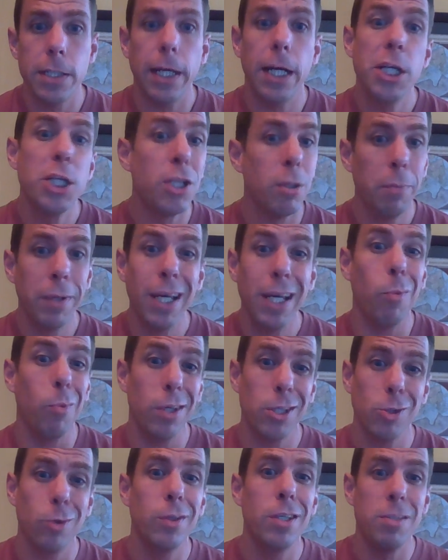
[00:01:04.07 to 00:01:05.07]
his age to begin
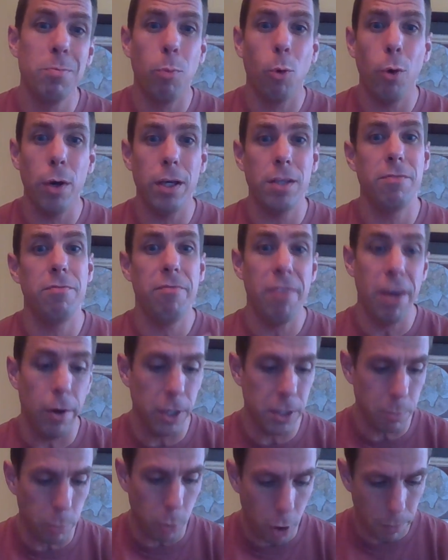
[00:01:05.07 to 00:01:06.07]
with. So this boy is
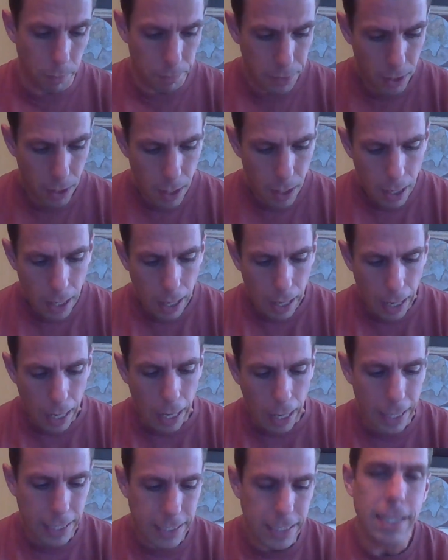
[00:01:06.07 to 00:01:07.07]
very small.
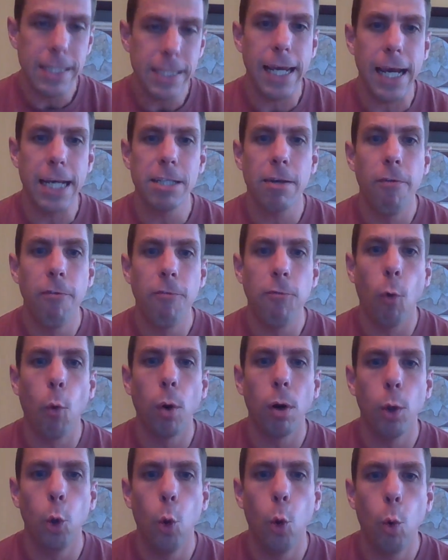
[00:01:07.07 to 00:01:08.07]
Uh, it says he has a
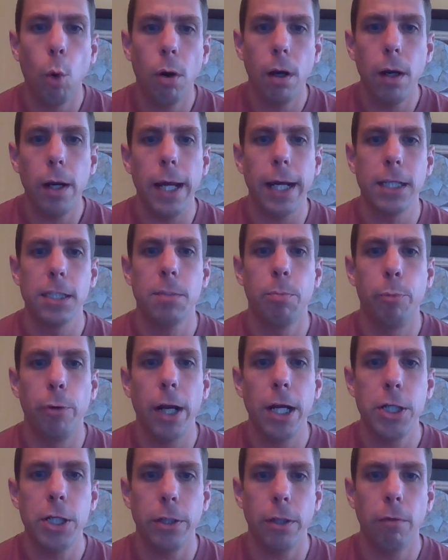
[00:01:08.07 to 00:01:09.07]
forlorn
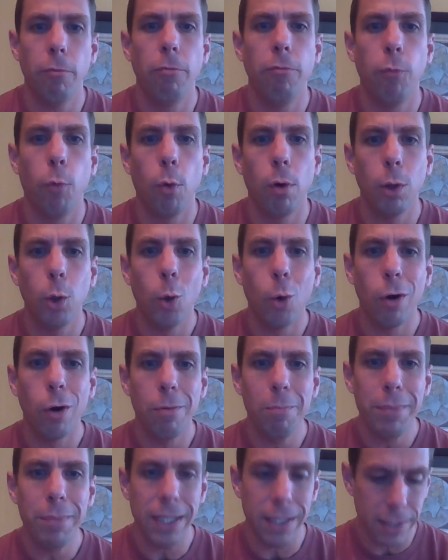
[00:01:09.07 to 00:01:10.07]
expression.
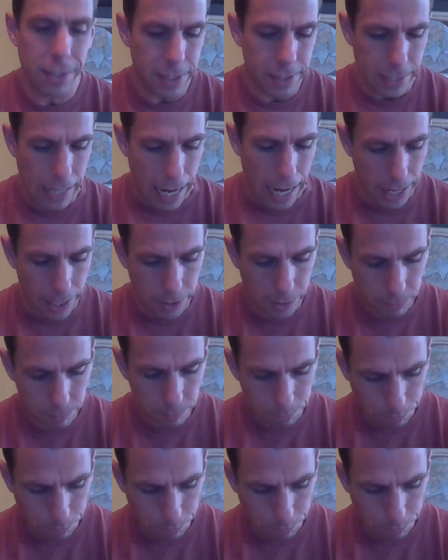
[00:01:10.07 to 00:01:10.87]
Forlorn means sad.